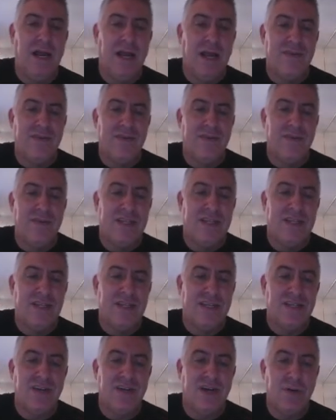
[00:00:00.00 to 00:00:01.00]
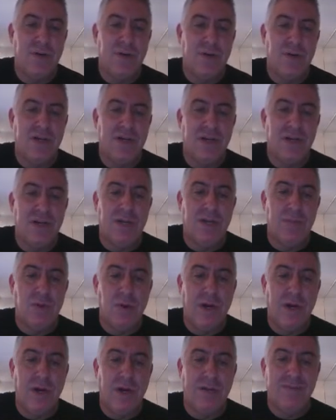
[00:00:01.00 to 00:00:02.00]
So that's question number
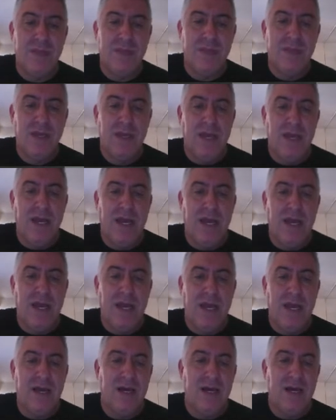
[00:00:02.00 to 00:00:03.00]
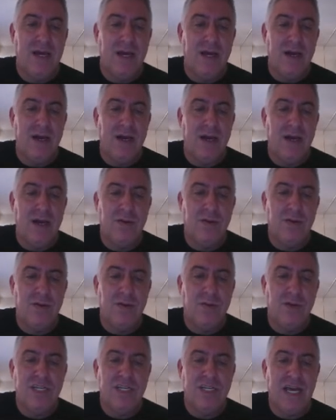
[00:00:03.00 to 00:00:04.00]
1. And
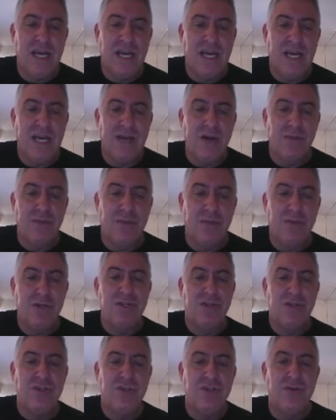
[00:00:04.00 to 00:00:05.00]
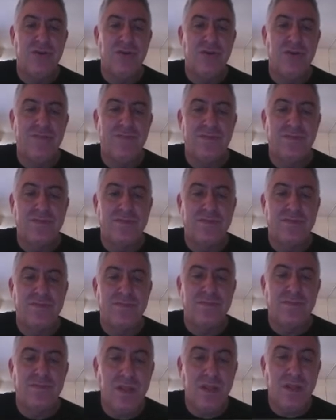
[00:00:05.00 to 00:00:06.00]
question type number 2
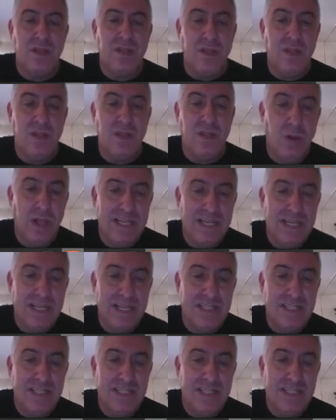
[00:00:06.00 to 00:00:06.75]
will ask